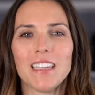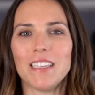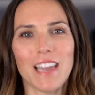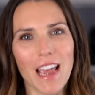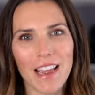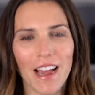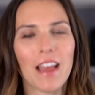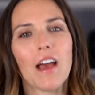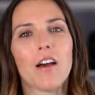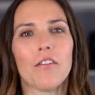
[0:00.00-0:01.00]
Today I
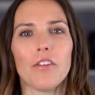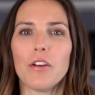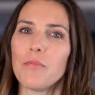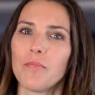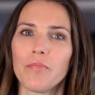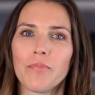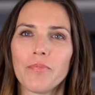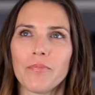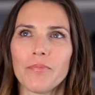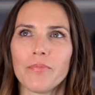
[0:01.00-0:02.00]
have
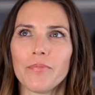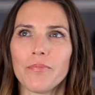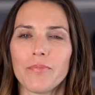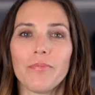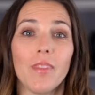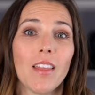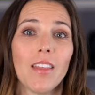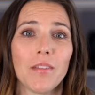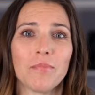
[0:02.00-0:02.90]
nothing